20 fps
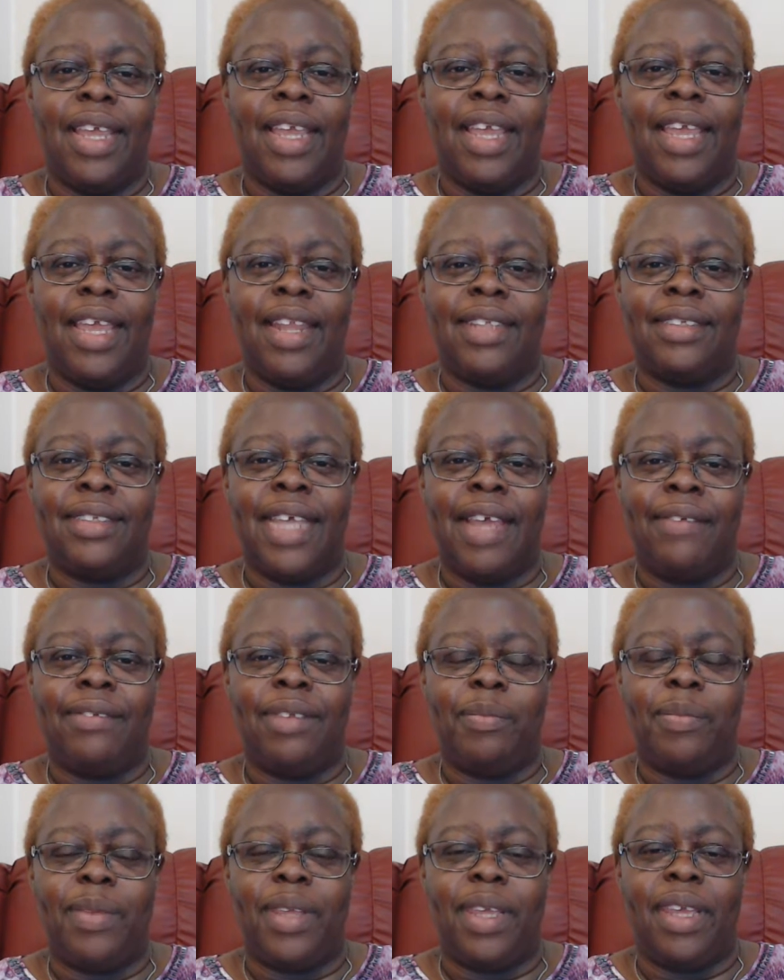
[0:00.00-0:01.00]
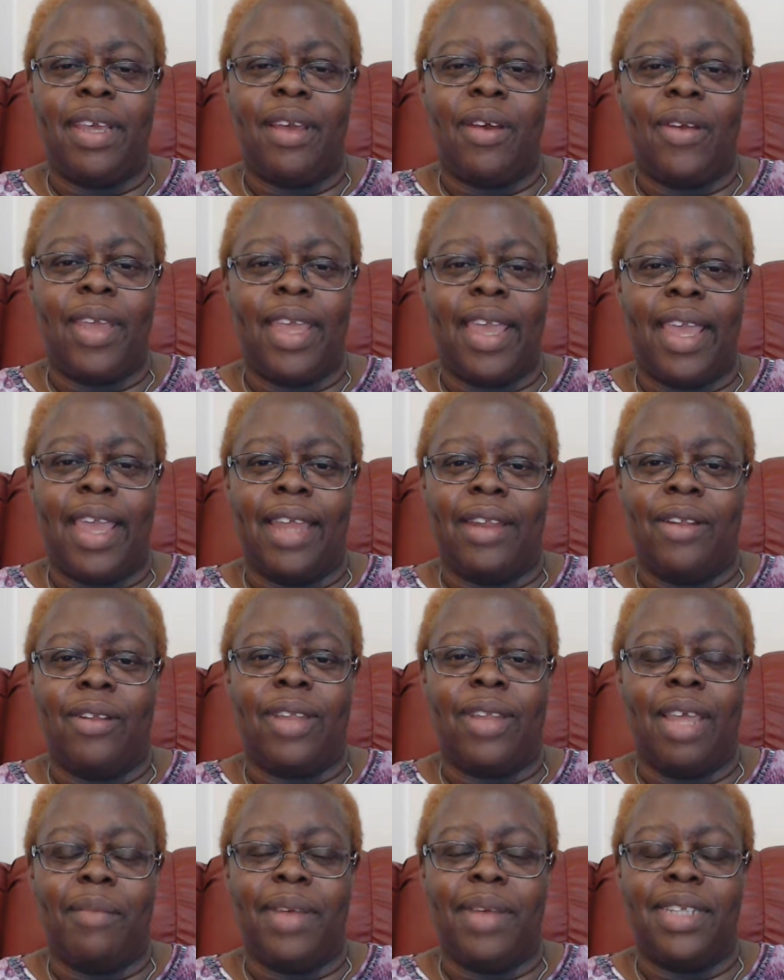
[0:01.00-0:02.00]
It doesn't have to be, okay, I don't
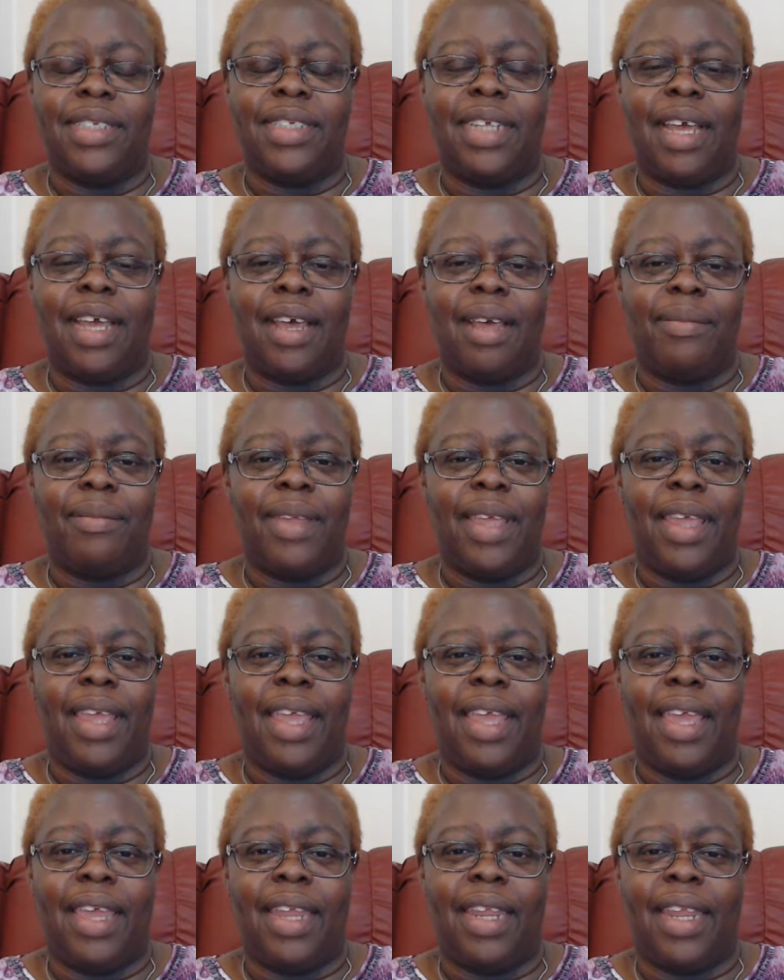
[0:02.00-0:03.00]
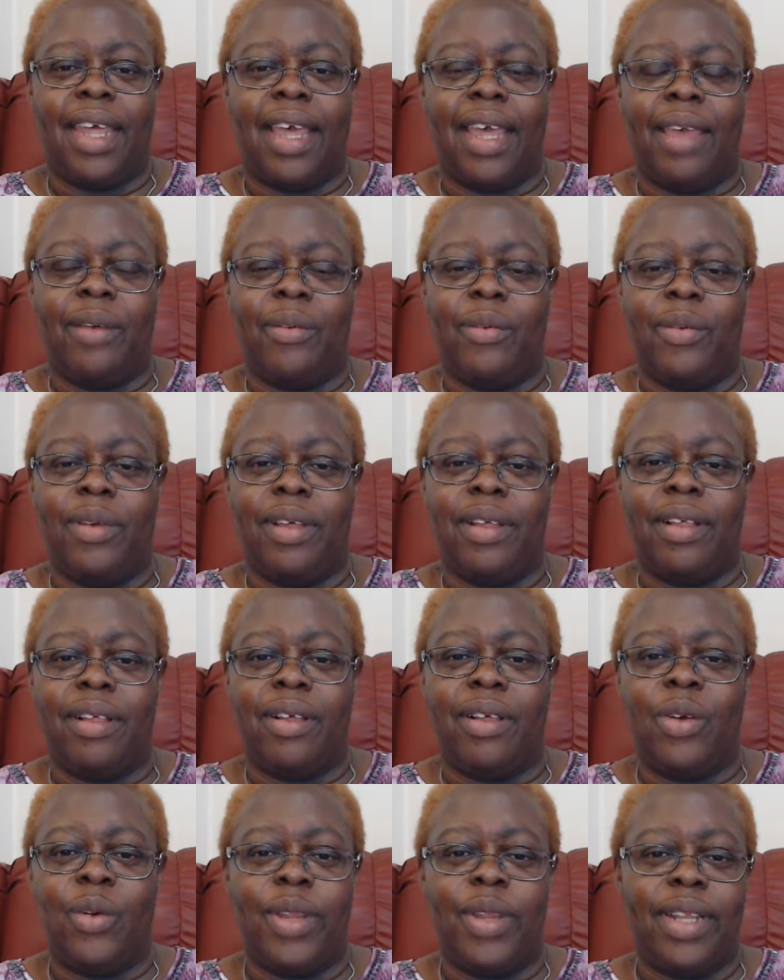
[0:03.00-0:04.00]
like my job and I will
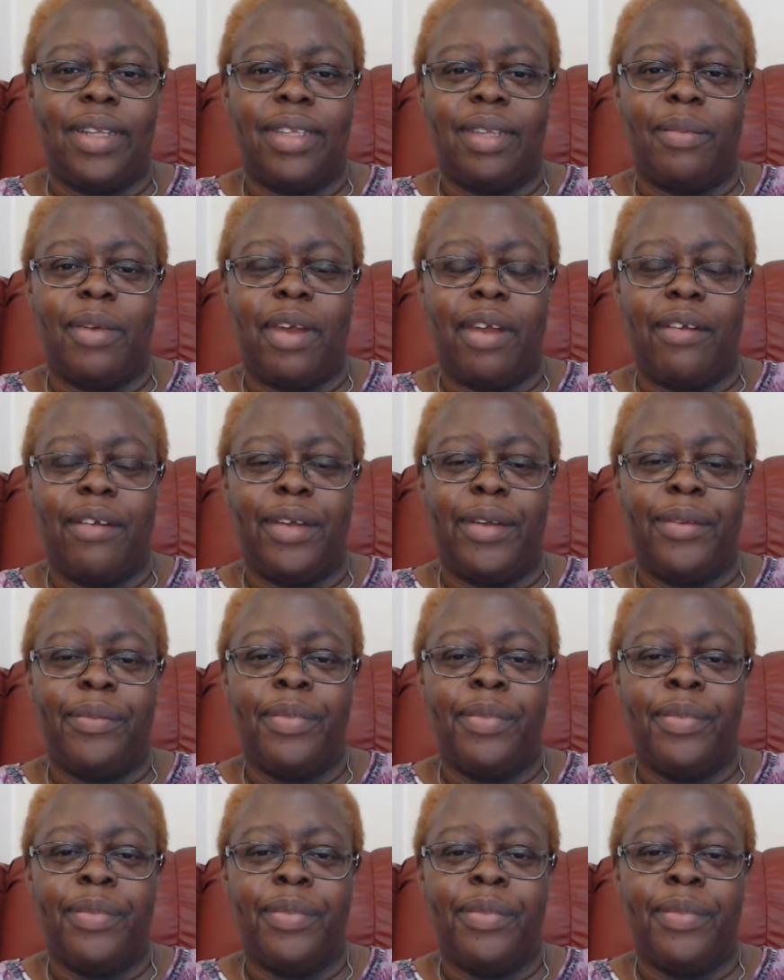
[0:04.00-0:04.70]
quit it tomorrow.